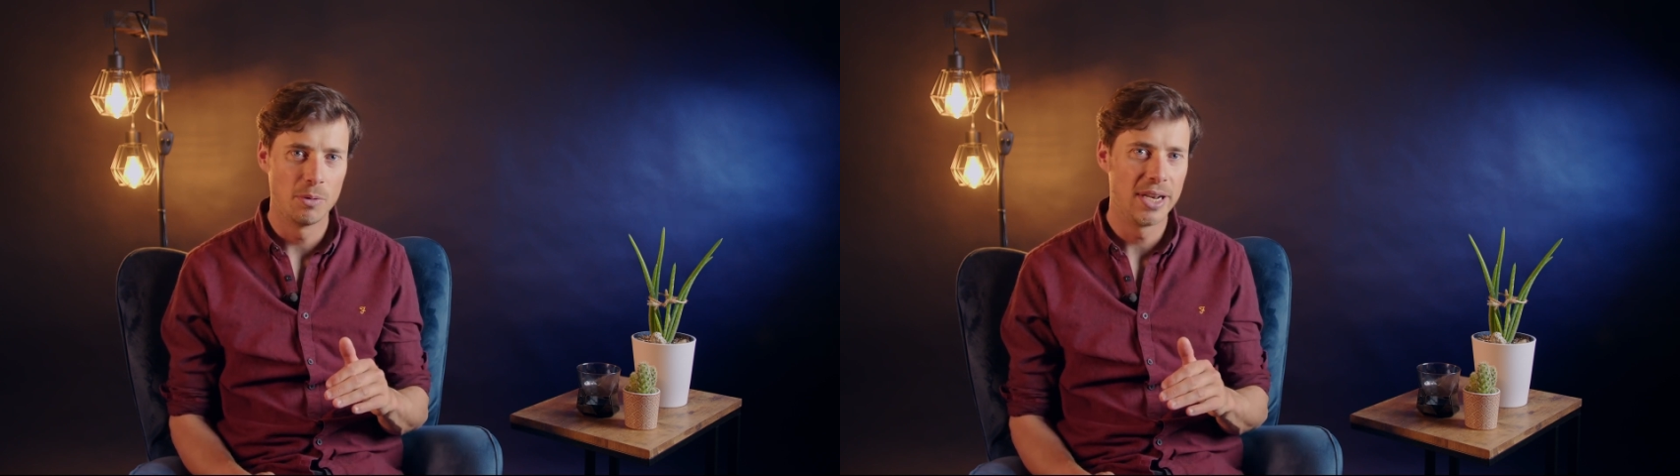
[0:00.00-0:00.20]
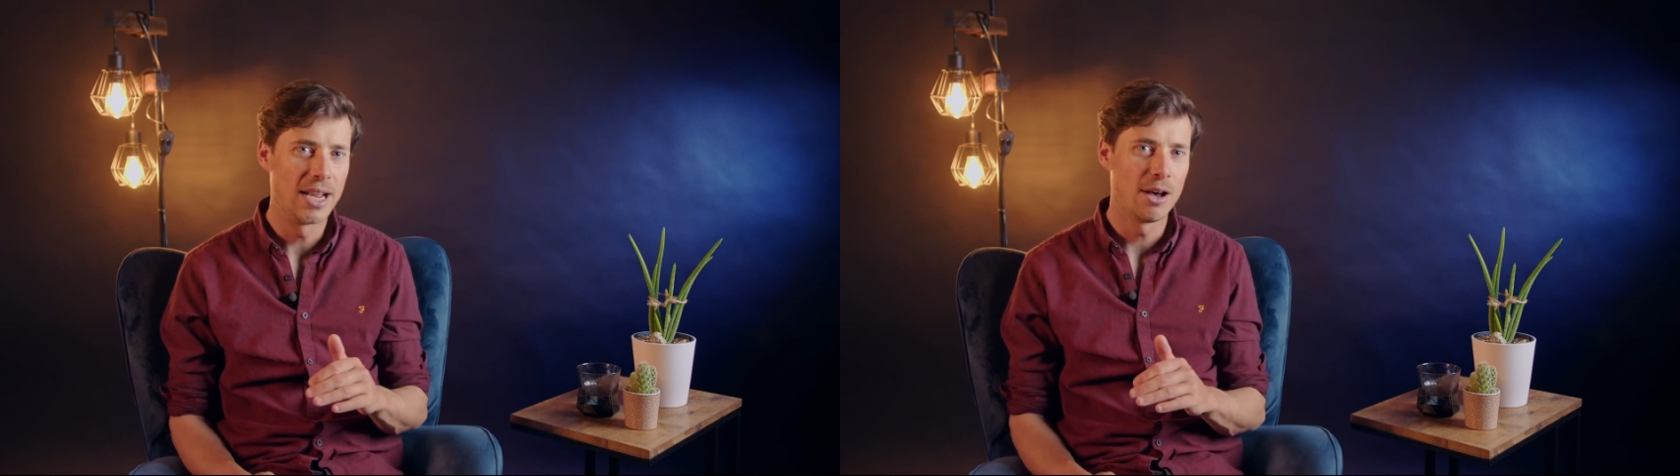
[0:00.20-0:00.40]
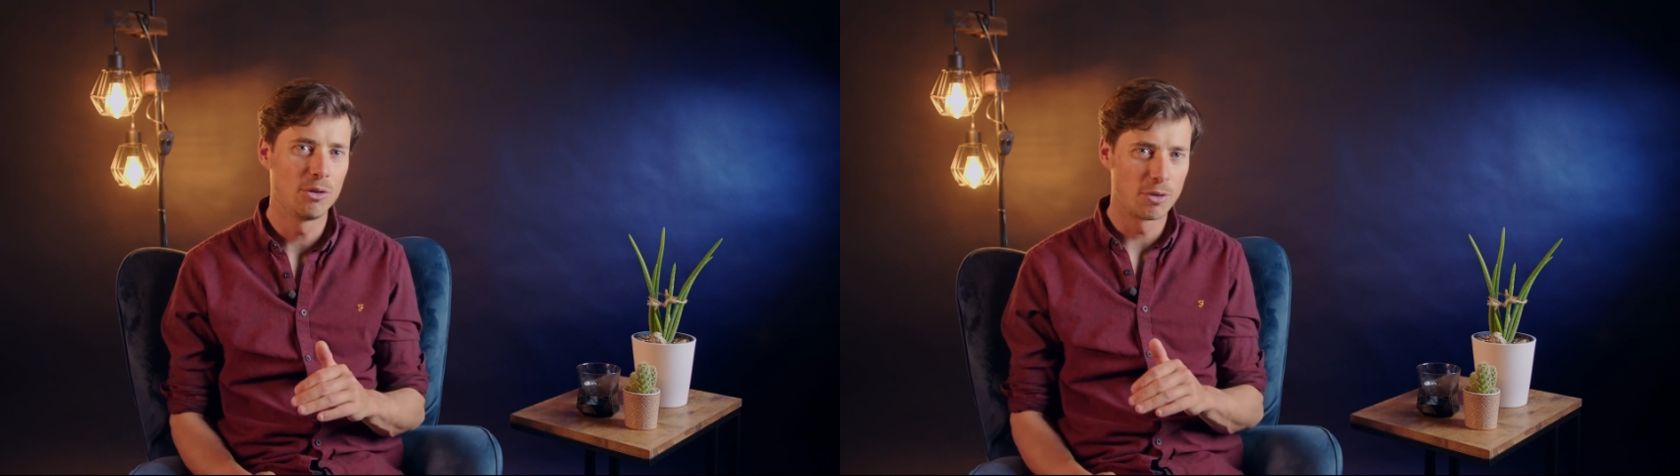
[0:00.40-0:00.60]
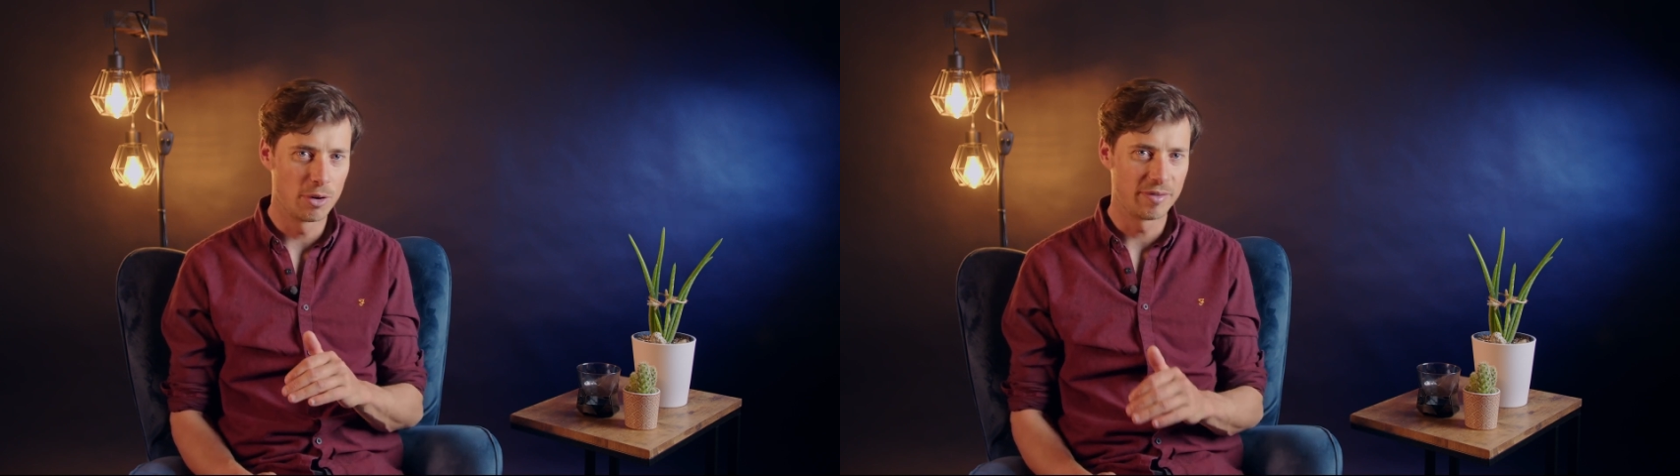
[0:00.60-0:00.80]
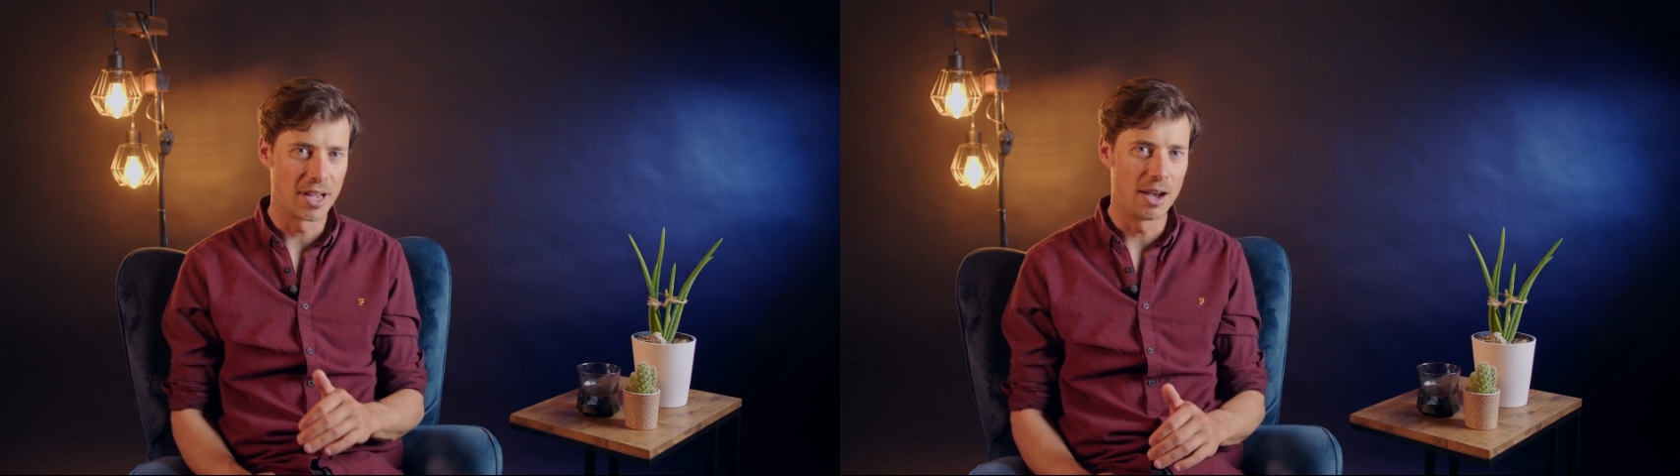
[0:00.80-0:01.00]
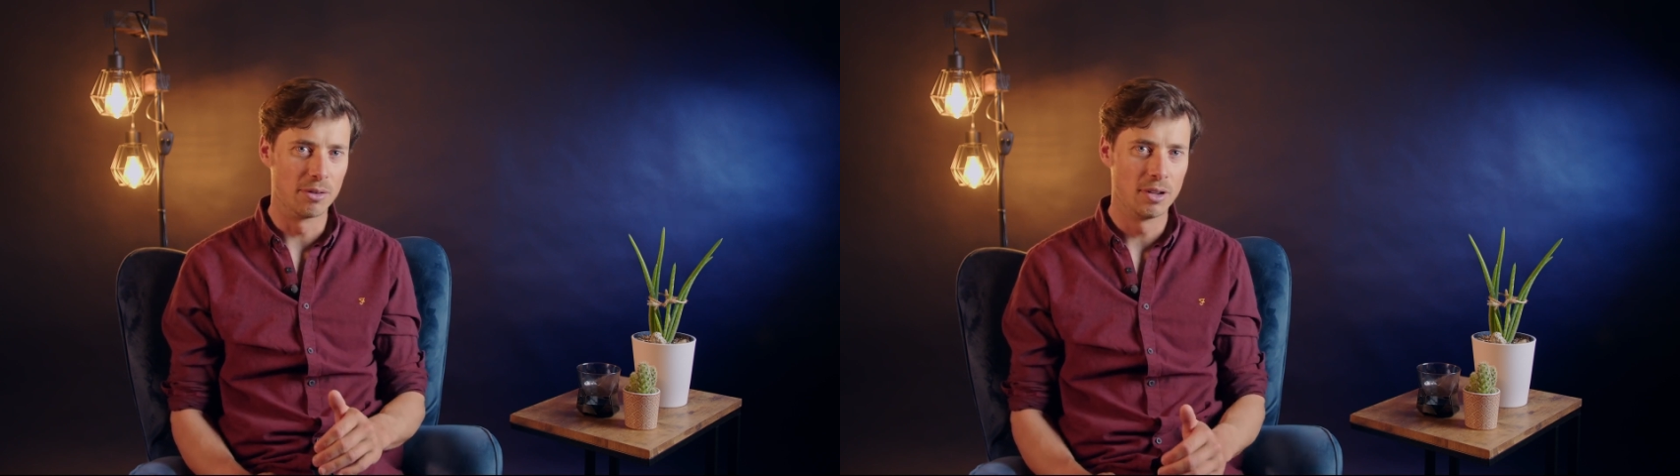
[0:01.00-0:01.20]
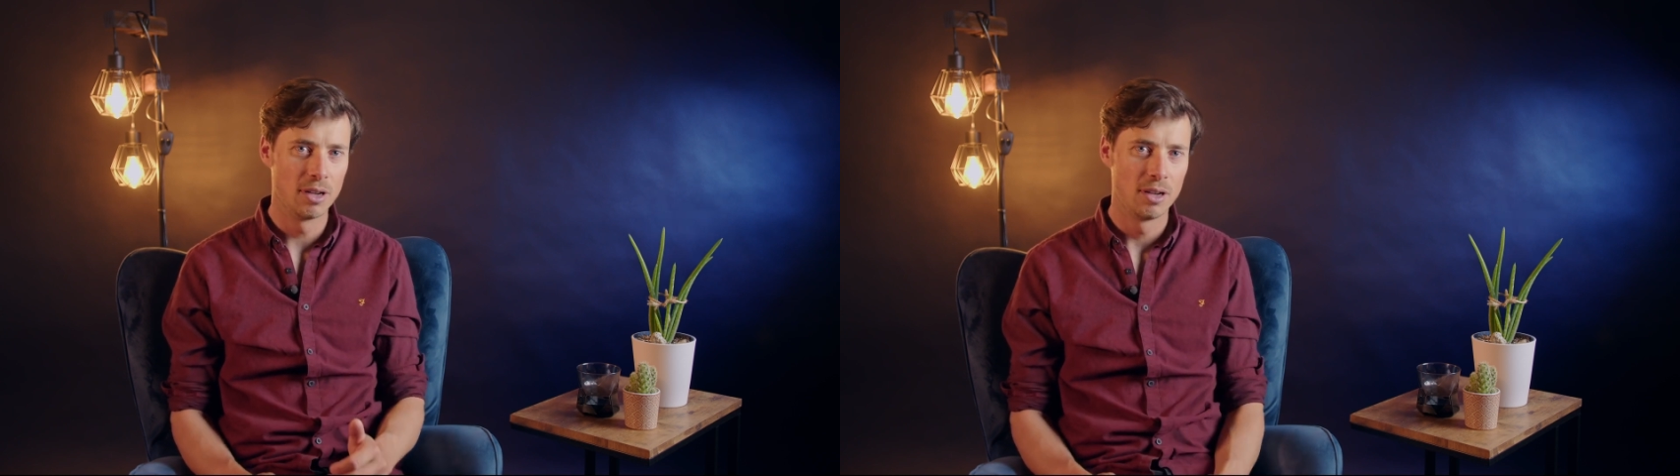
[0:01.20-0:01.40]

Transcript: we now drove down.